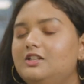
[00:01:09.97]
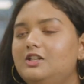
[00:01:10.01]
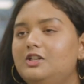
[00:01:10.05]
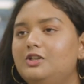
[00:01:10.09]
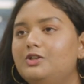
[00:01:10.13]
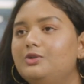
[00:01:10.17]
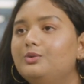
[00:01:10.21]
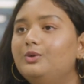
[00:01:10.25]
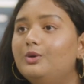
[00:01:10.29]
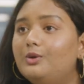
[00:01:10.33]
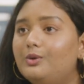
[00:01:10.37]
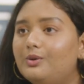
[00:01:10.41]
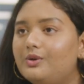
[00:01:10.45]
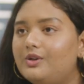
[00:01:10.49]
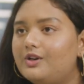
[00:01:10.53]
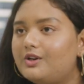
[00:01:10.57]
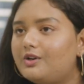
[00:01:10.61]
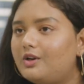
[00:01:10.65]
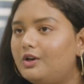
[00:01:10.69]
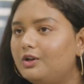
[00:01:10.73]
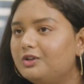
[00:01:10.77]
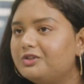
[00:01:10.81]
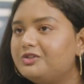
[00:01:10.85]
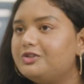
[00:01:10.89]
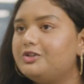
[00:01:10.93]
and you know know
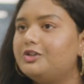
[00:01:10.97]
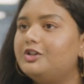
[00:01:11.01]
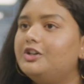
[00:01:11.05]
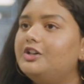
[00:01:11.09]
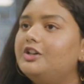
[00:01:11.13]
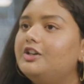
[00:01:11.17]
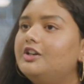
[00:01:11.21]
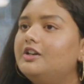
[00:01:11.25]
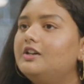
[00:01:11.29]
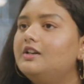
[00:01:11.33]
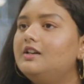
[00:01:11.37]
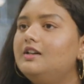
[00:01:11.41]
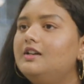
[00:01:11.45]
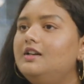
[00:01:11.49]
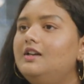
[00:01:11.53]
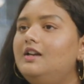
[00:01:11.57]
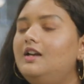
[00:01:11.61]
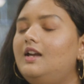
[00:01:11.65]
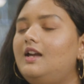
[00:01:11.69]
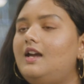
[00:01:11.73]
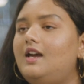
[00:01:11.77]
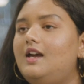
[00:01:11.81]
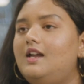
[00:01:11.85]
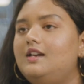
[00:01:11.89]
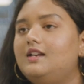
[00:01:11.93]
their culture
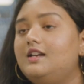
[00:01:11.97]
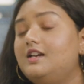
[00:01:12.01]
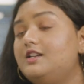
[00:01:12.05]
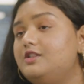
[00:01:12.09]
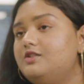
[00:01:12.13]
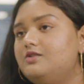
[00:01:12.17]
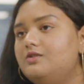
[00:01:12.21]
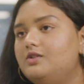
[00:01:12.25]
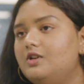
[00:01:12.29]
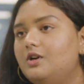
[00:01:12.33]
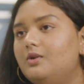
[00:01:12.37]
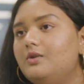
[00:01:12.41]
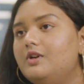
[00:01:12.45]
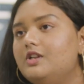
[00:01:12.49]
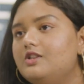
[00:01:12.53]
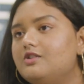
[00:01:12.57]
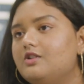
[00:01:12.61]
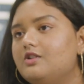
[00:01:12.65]
and get to know